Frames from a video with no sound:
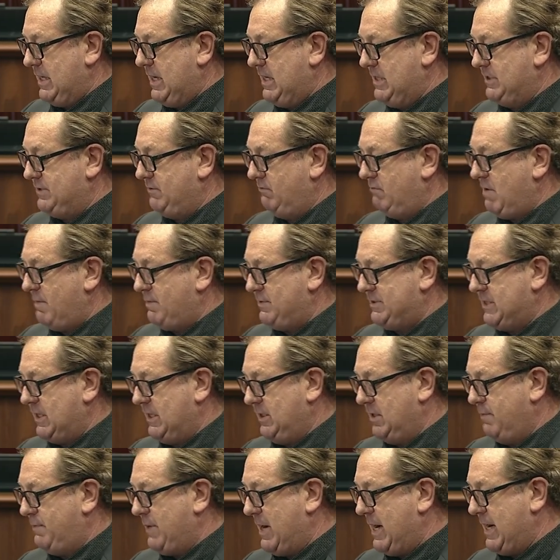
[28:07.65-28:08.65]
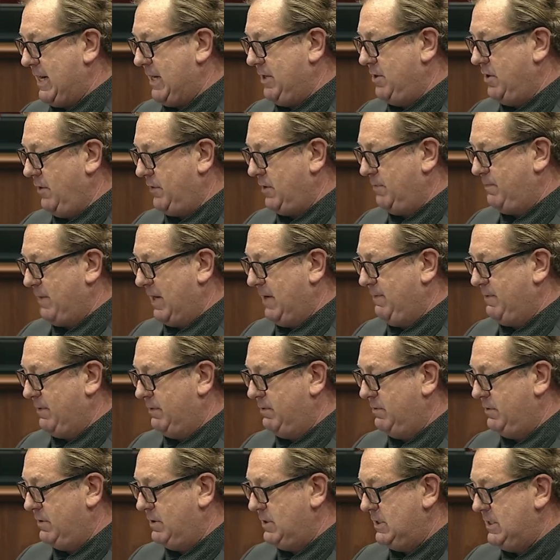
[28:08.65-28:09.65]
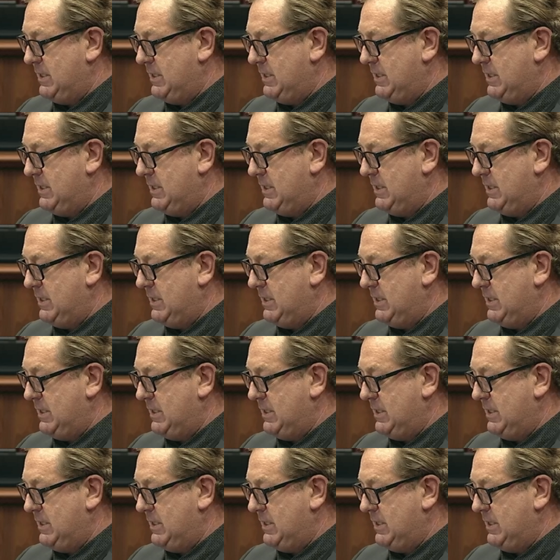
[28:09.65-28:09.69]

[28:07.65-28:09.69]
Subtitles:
he is representing the party, not the people.